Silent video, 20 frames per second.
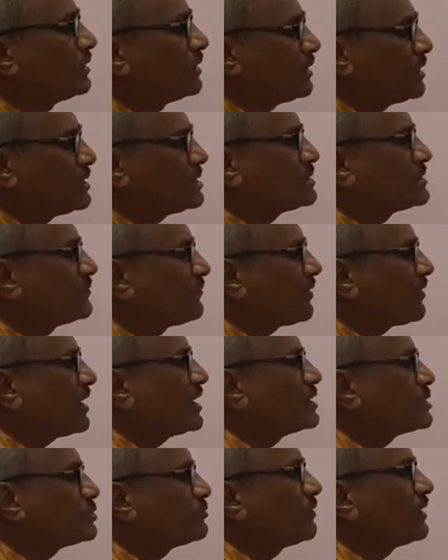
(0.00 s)
his
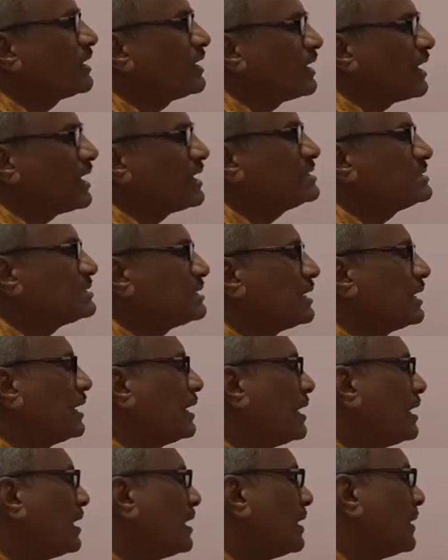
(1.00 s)
friends very nicely,
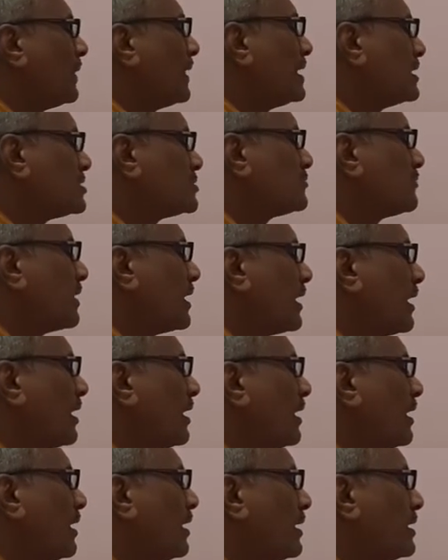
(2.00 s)
that's why
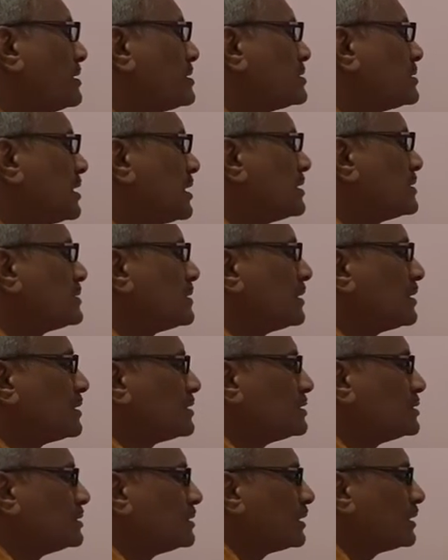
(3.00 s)
he says
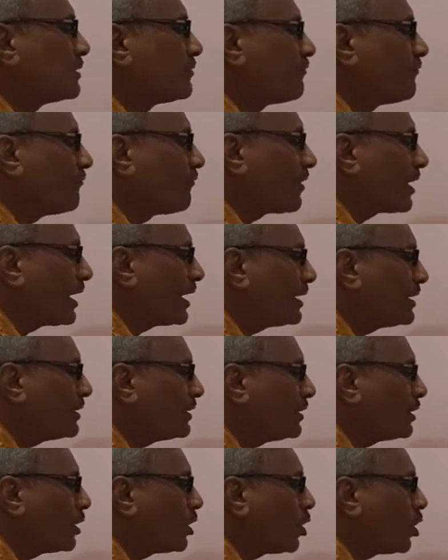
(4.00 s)
dear
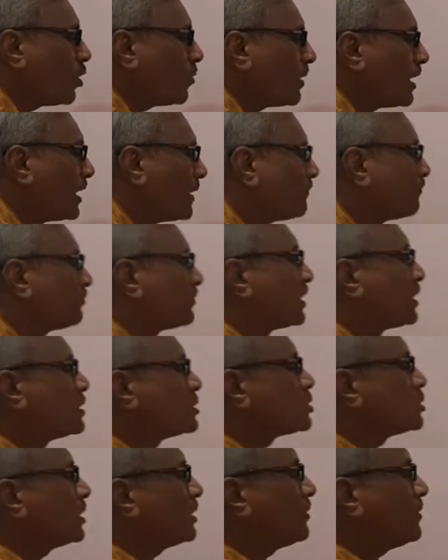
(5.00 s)
friend, comma.
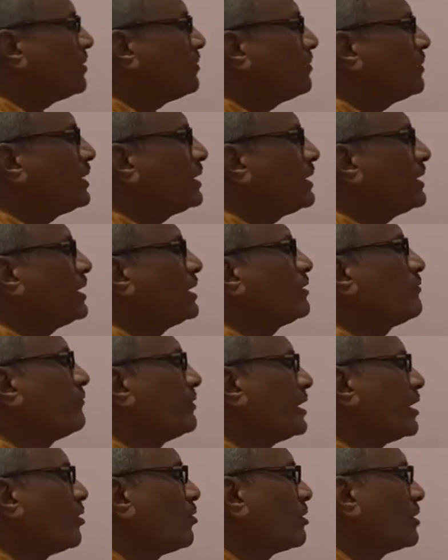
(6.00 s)
So remember, here we
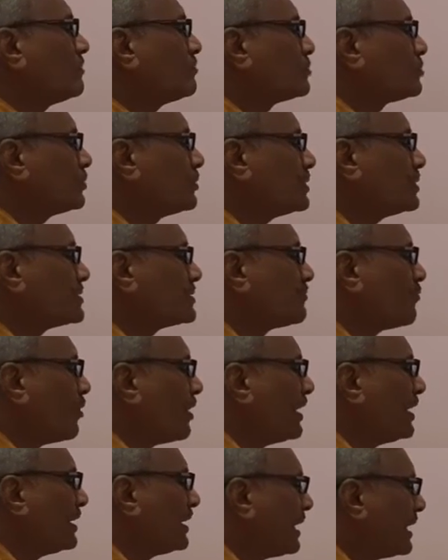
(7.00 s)
have come to this
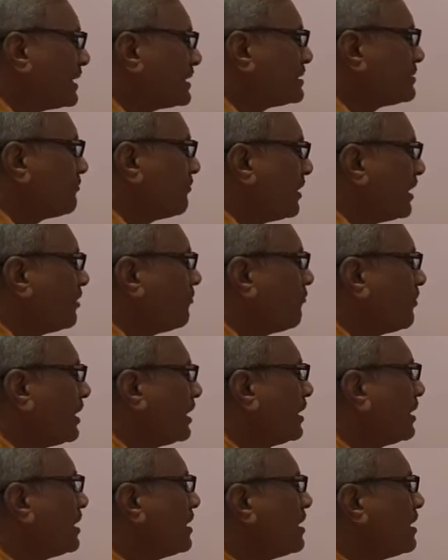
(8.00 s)
point that when
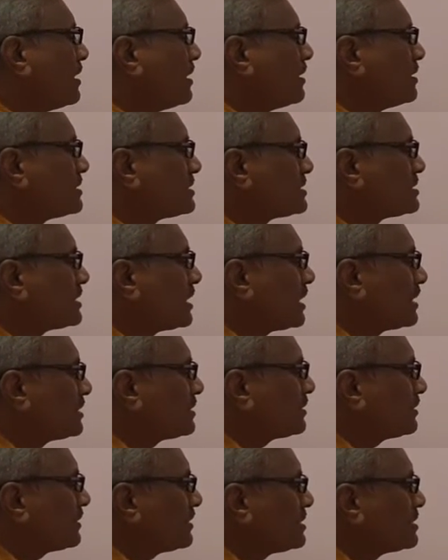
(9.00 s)
we start
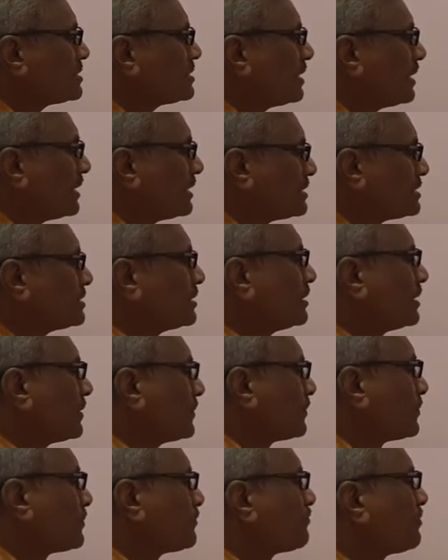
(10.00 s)
this letter,
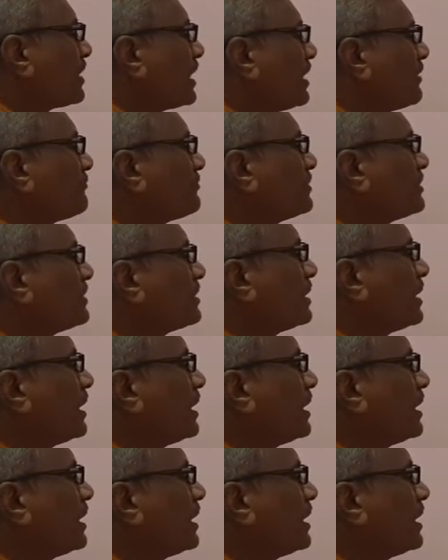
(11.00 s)
after